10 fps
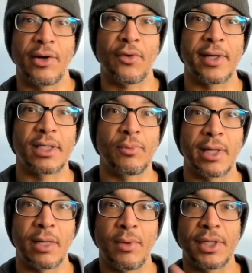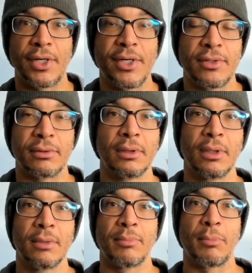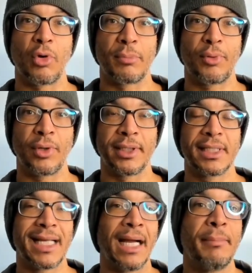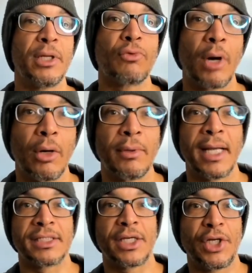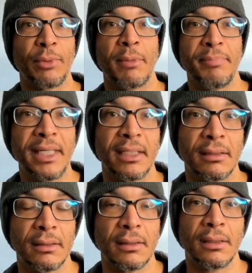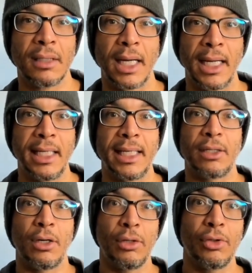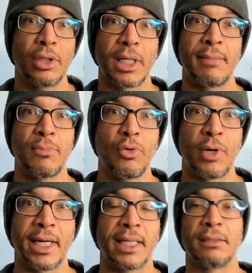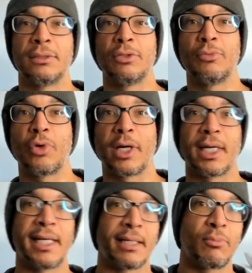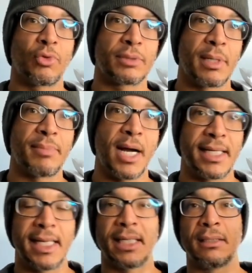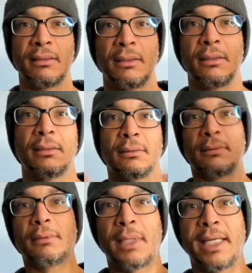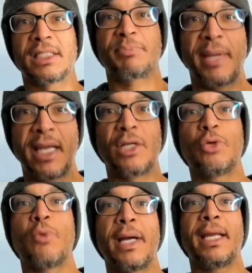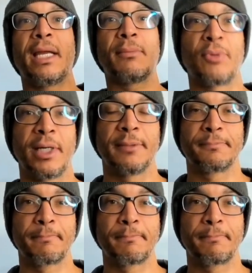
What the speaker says: I corrected what I want to do, but more importantly, helped me grow as a human being. I like, oh, look, I'm more, I can do more, I connect more to my body, I expand who I am, right?